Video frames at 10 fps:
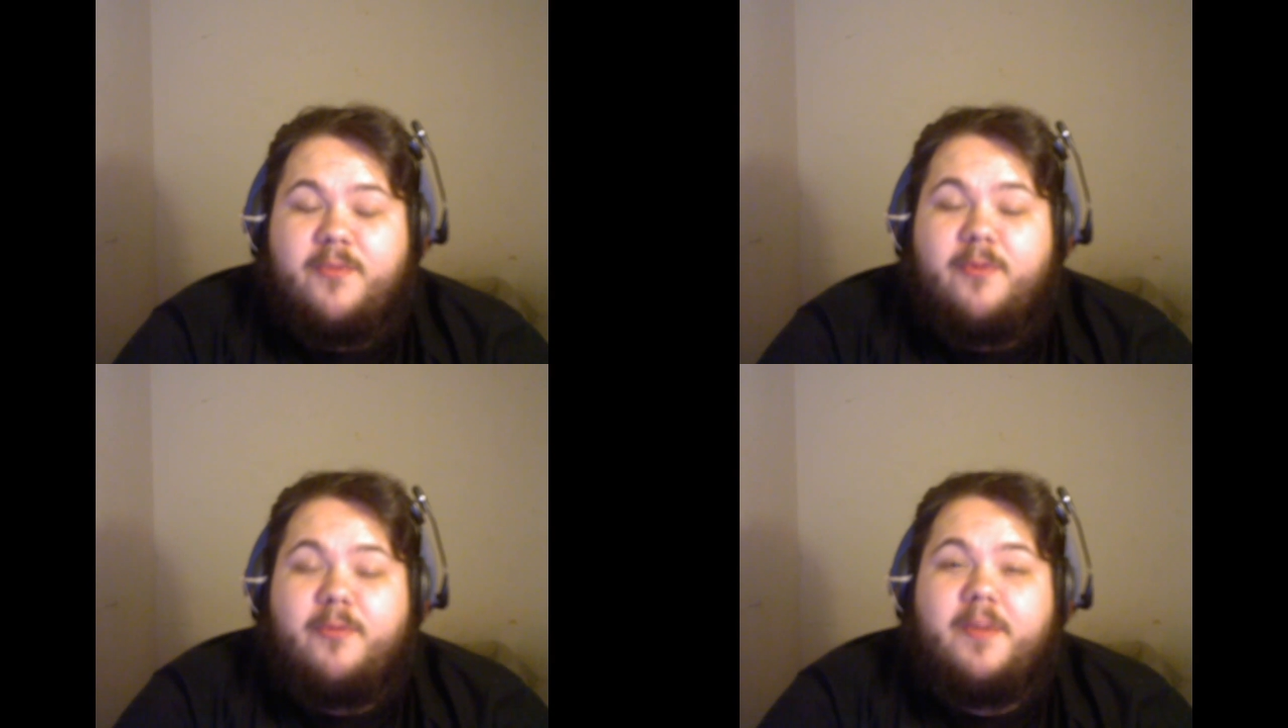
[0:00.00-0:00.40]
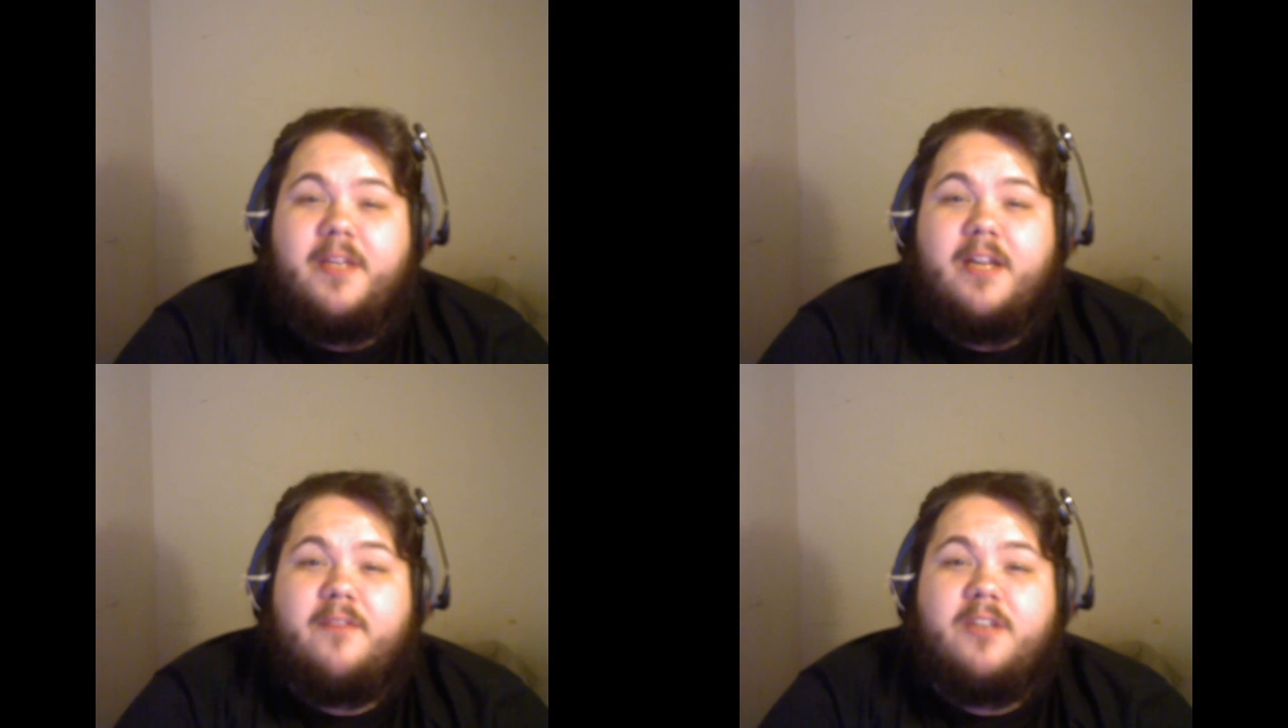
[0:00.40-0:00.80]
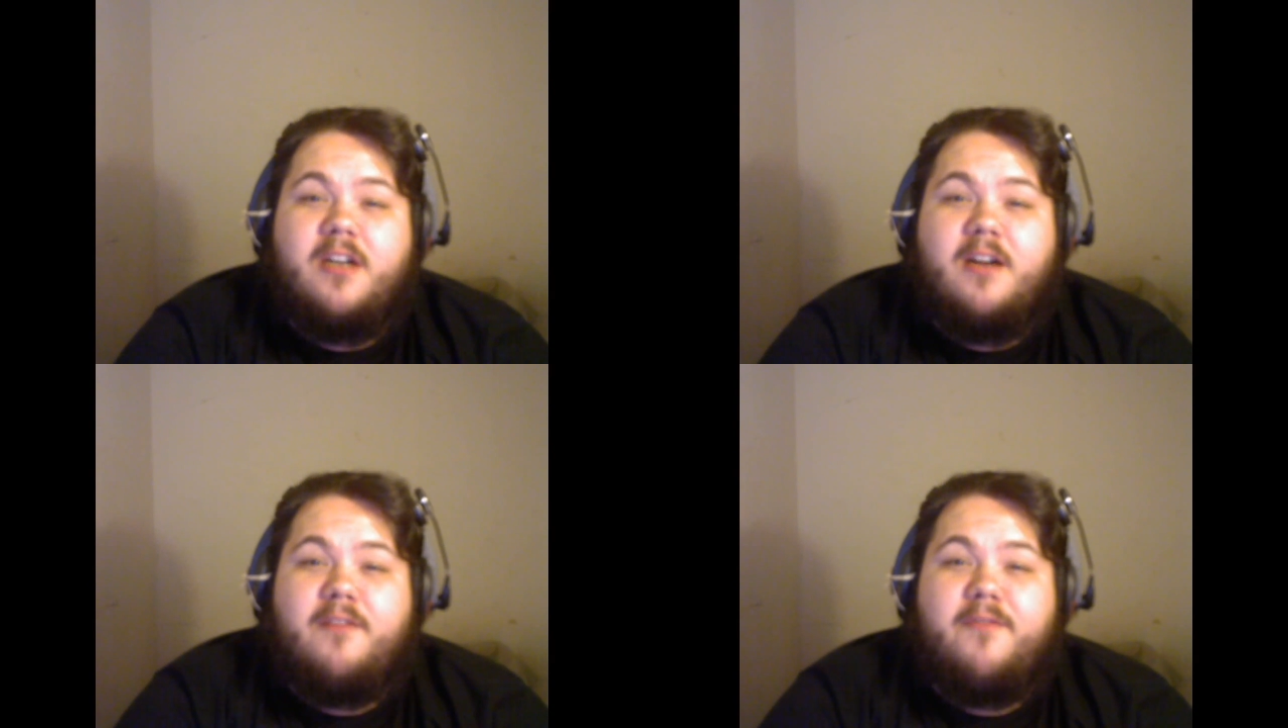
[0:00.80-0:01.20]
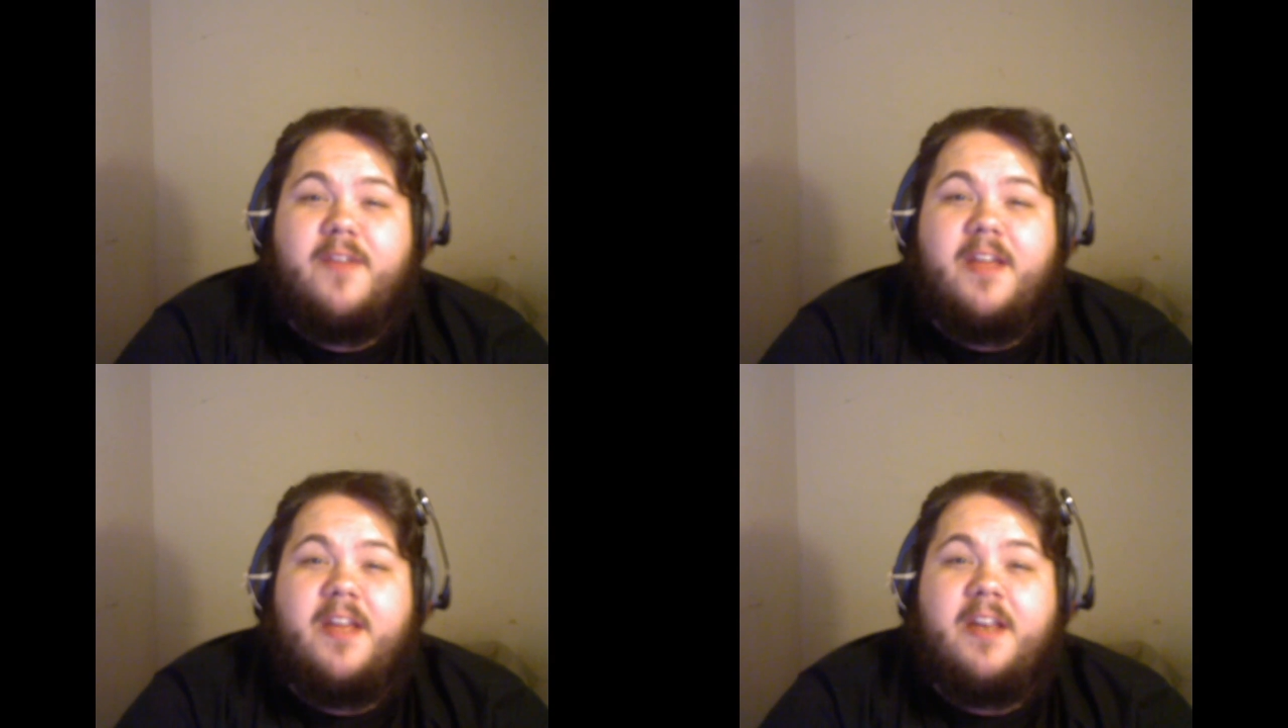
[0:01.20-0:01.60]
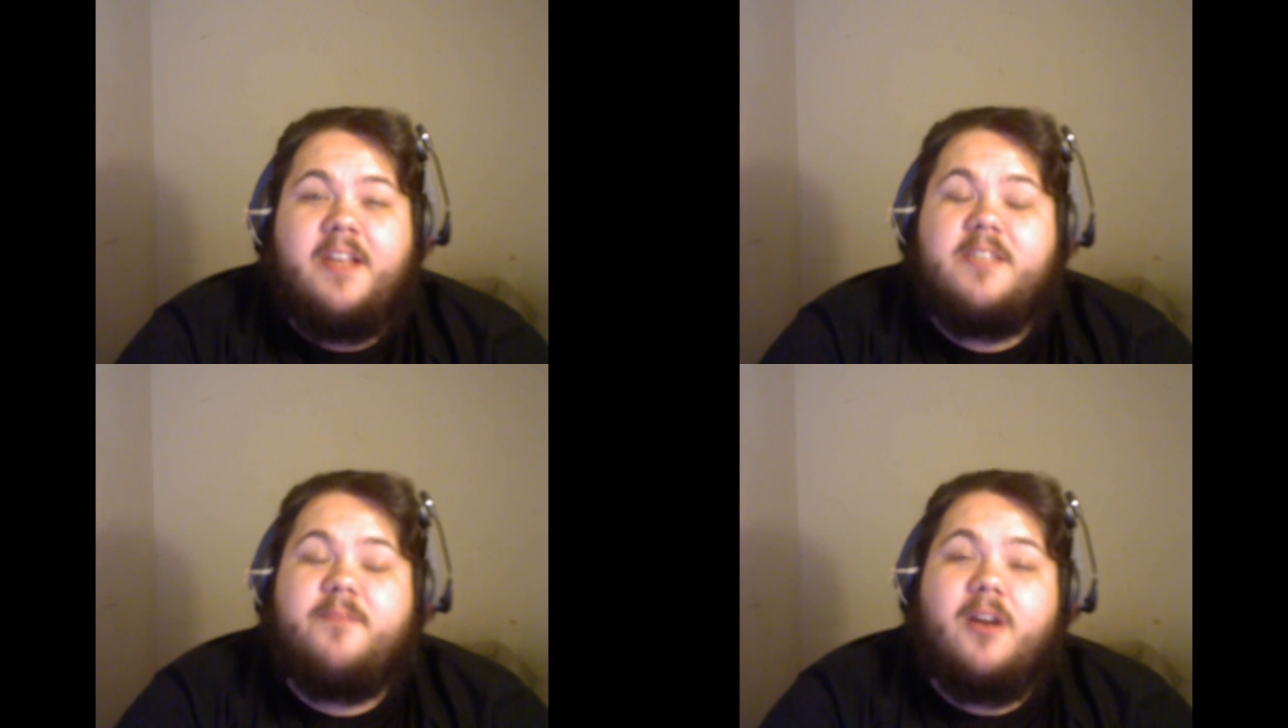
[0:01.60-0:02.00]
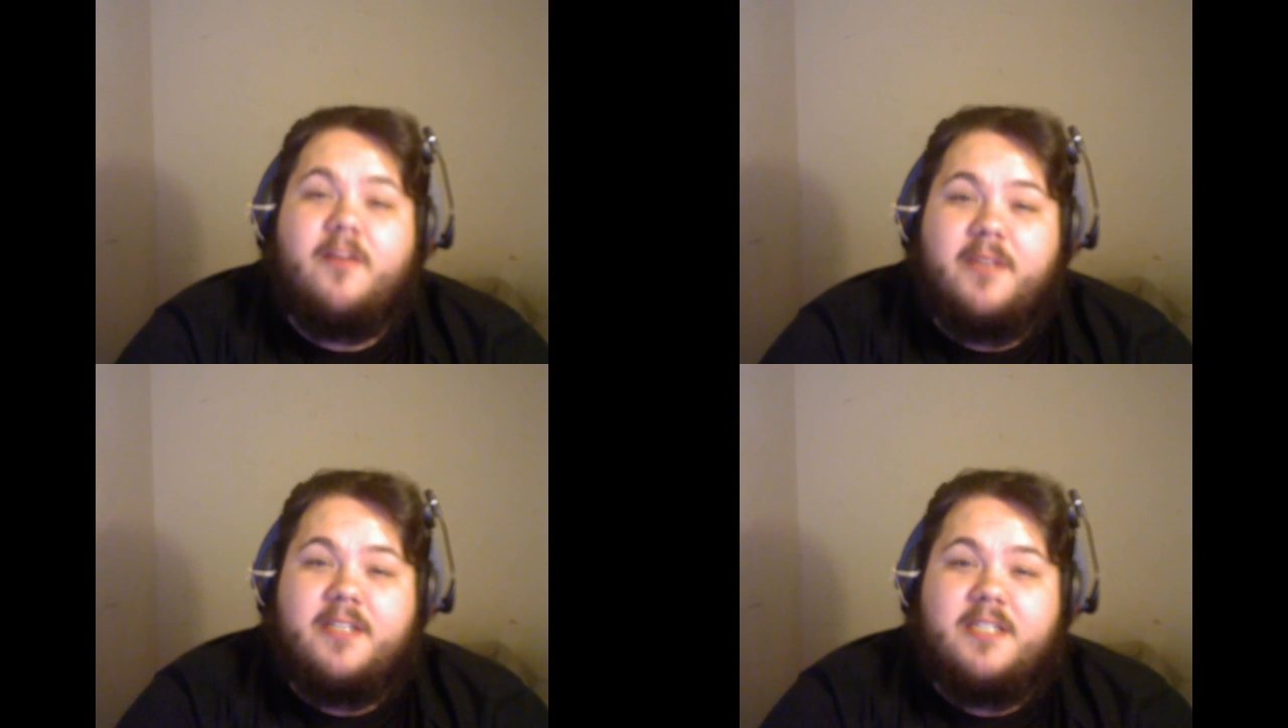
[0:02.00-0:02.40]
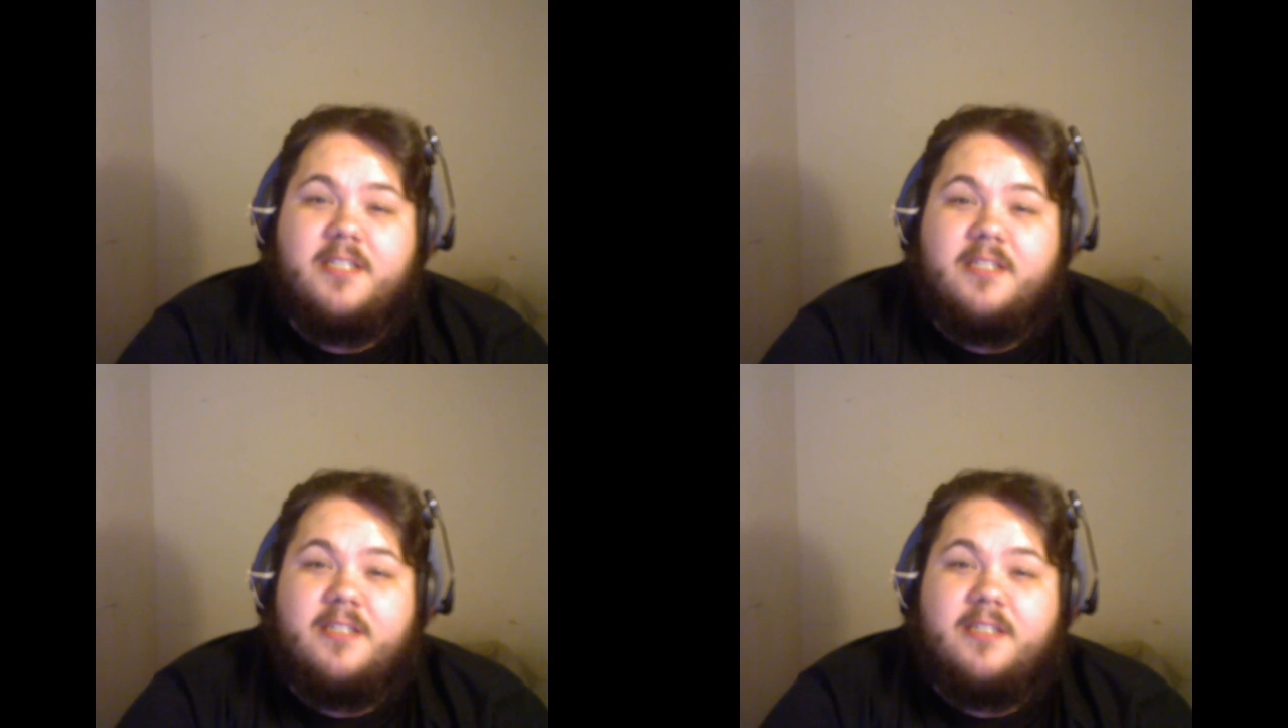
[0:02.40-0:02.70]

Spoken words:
will be left off in his apartment.